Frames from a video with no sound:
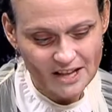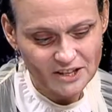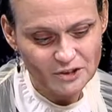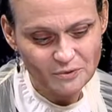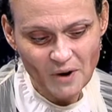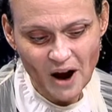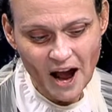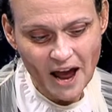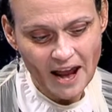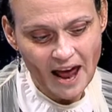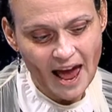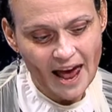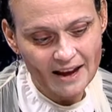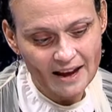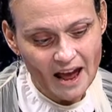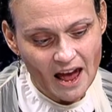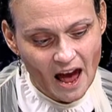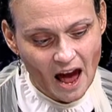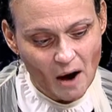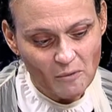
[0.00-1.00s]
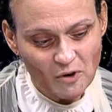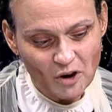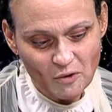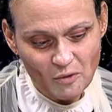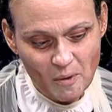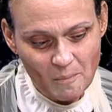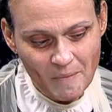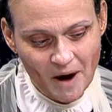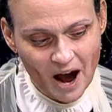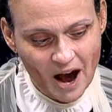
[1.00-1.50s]
That's right. And I
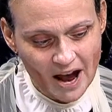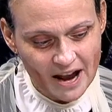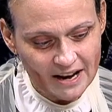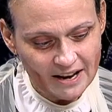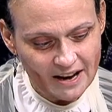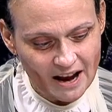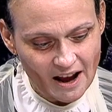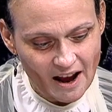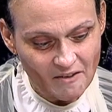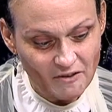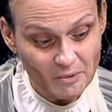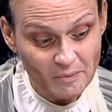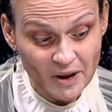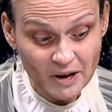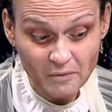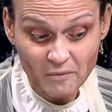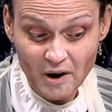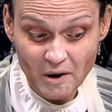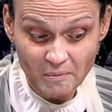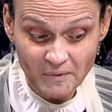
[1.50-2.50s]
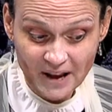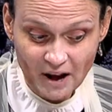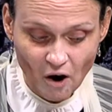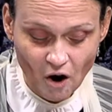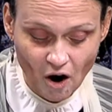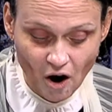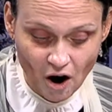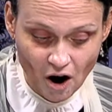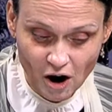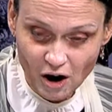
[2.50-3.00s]
want to remind everybody where
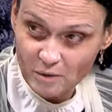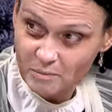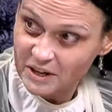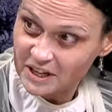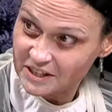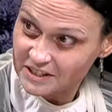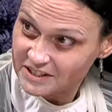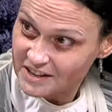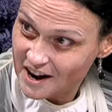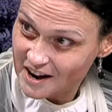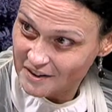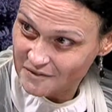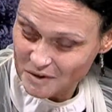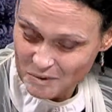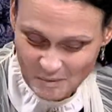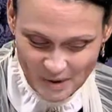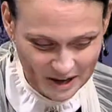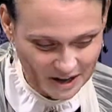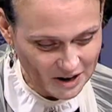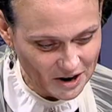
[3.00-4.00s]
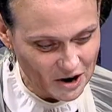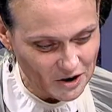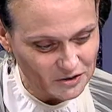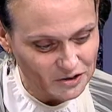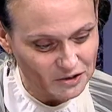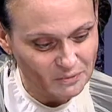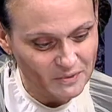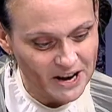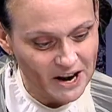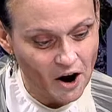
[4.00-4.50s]
we are, because not everybody
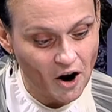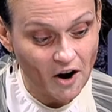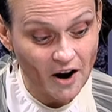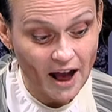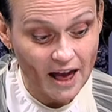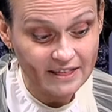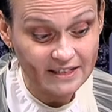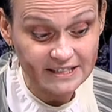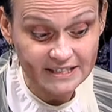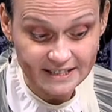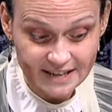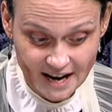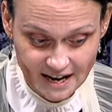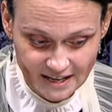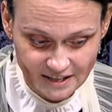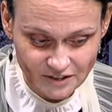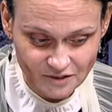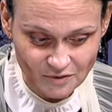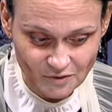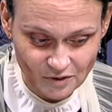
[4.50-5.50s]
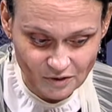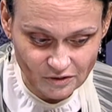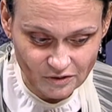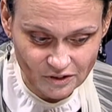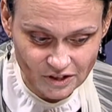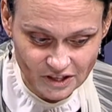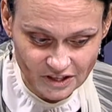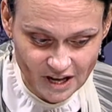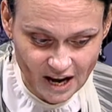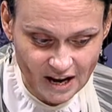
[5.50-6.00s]
knows. We are the State
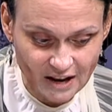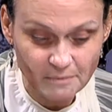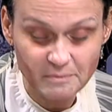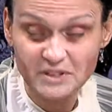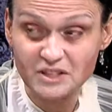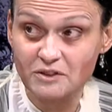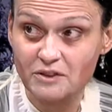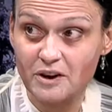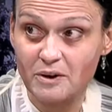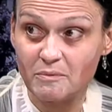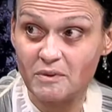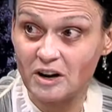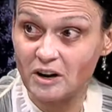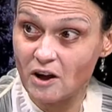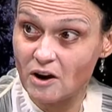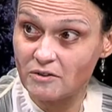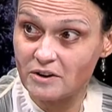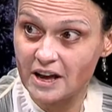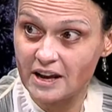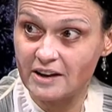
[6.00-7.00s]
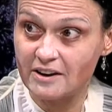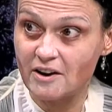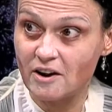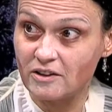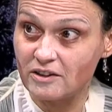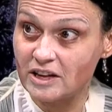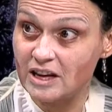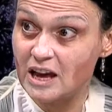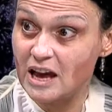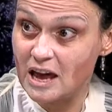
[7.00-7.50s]
Historical Society of Missouri. We're located
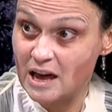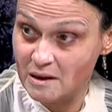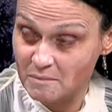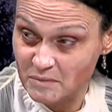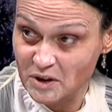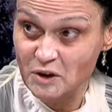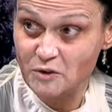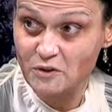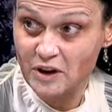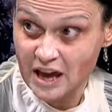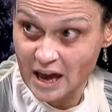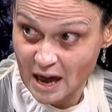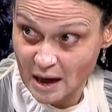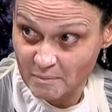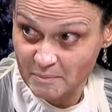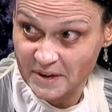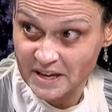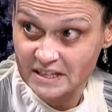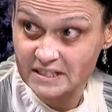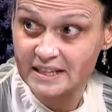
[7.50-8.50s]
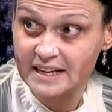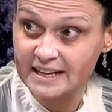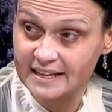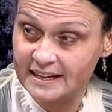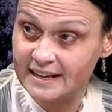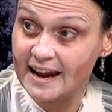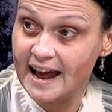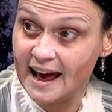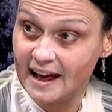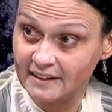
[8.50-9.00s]
on the MU campus
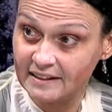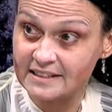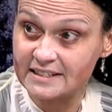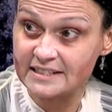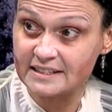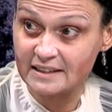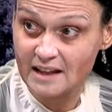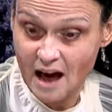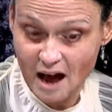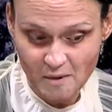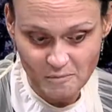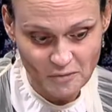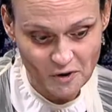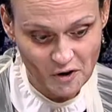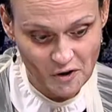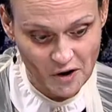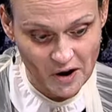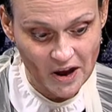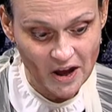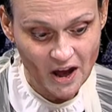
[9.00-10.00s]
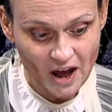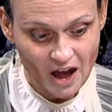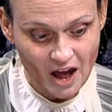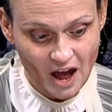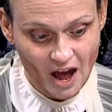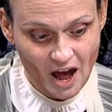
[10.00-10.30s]
in Ellis Library.